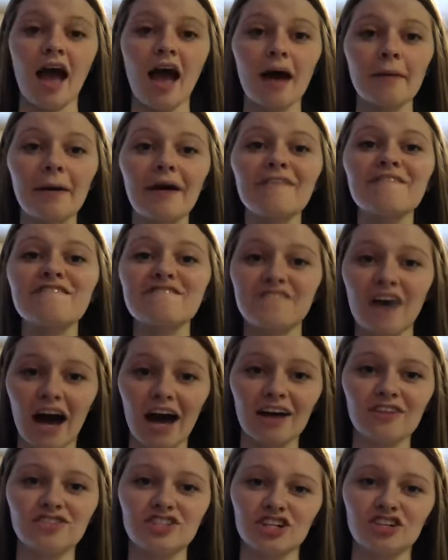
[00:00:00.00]
About
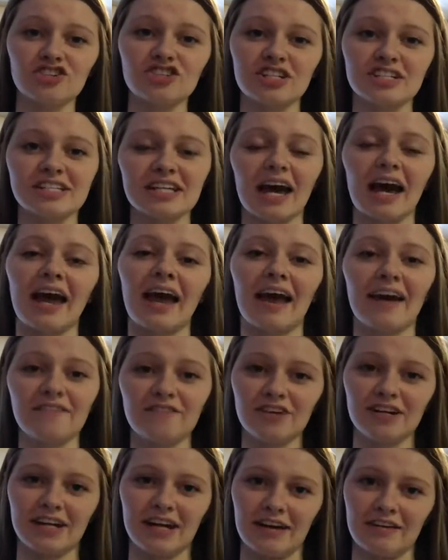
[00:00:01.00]
5 children die
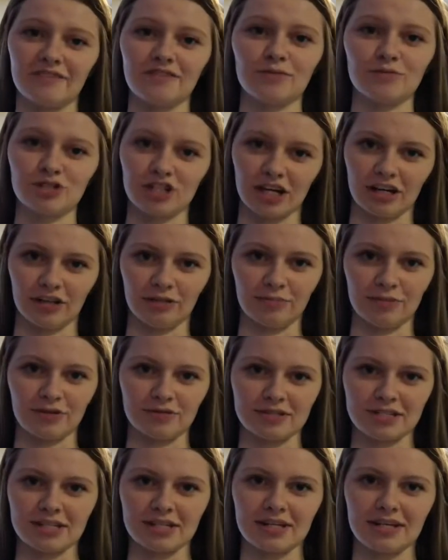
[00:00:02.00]
every day from child
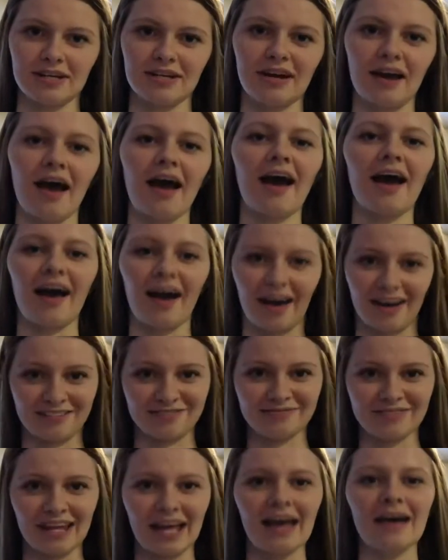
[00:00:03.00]
abuse. Hi,
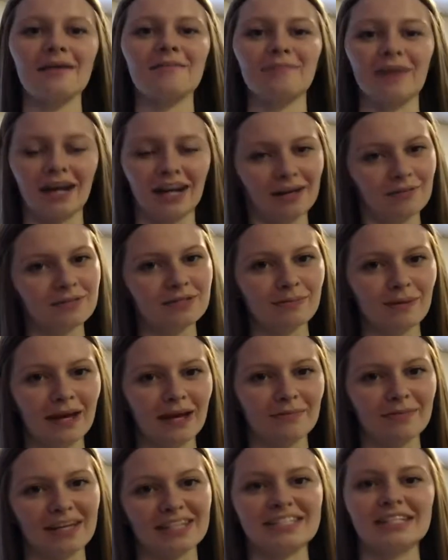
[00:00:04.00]
my name's
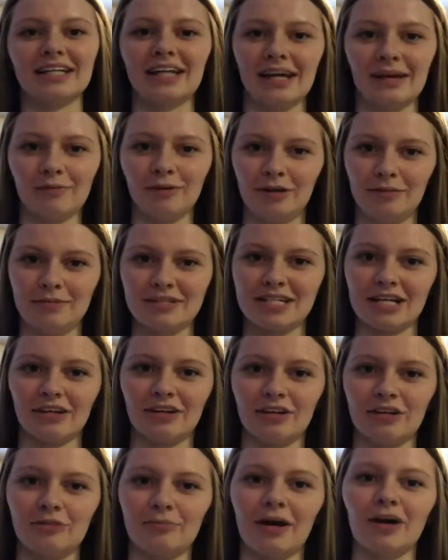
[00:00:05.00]
Pam, and today I'm going to be
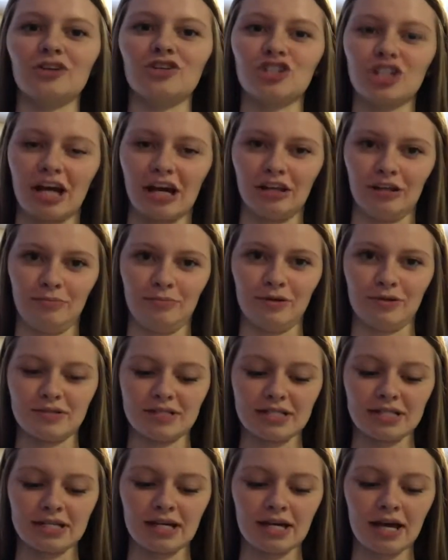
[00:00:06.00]
telling you about child
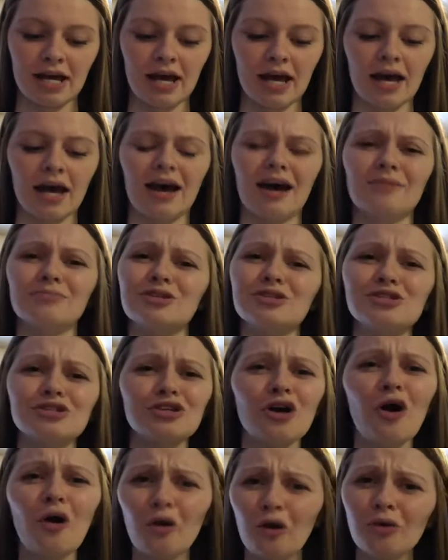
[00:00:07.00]
abuse. This is
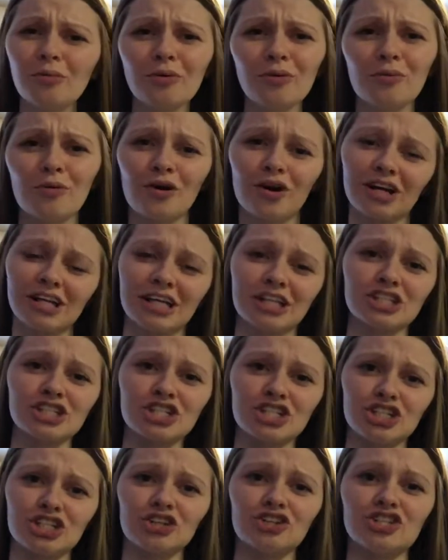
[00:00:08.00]
a horrible war
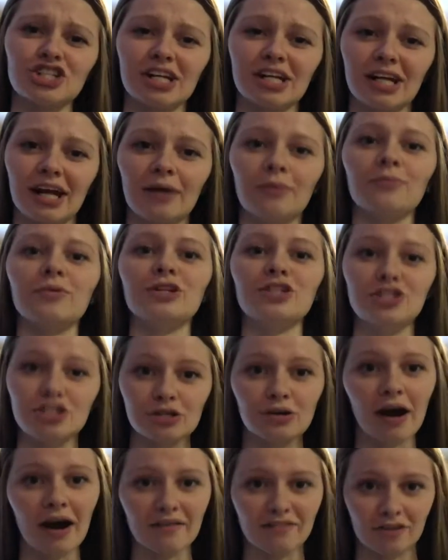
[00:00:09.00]
against children, and we
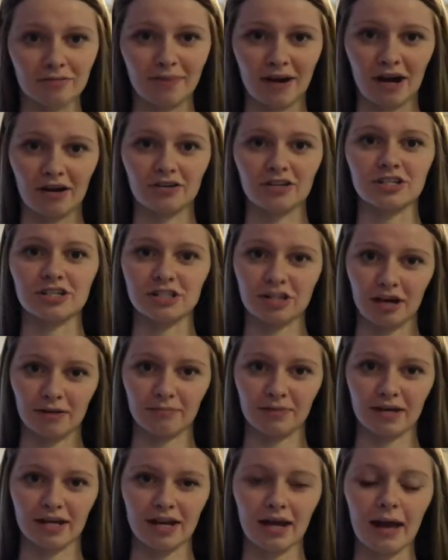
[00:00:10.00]
do have the power to
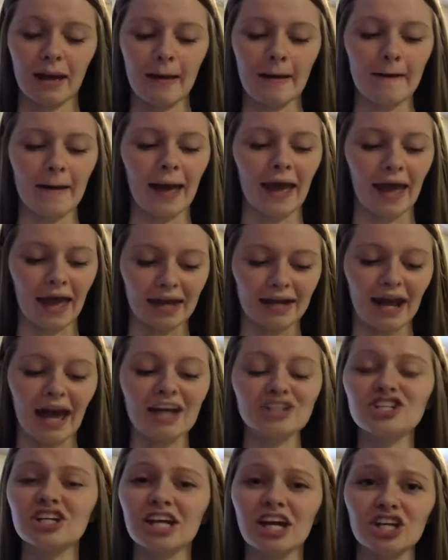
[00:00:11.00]
stop it. And
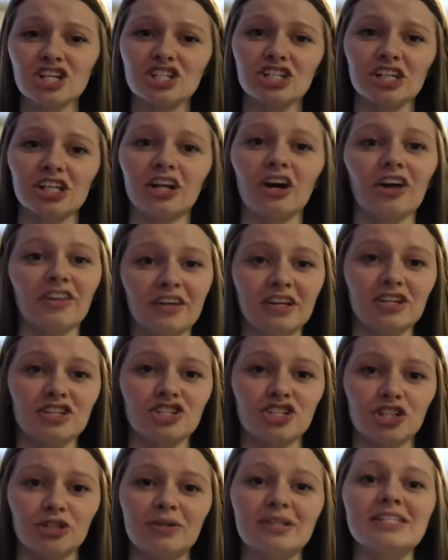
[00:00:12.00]
education on the
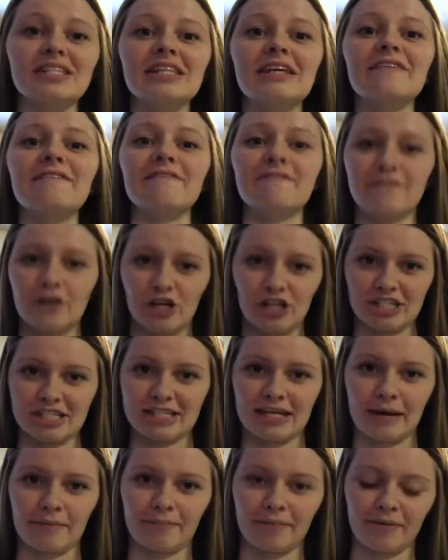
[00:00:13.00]
issue is the first
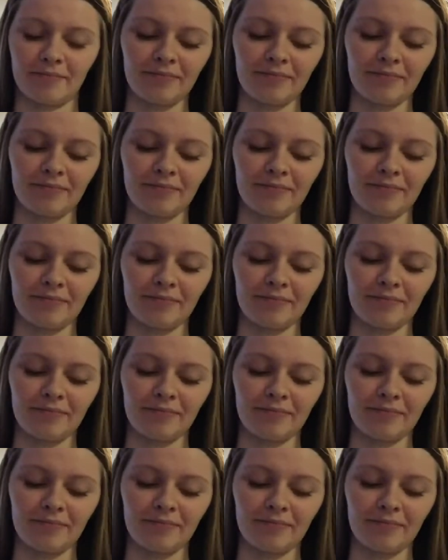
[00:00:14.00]
step.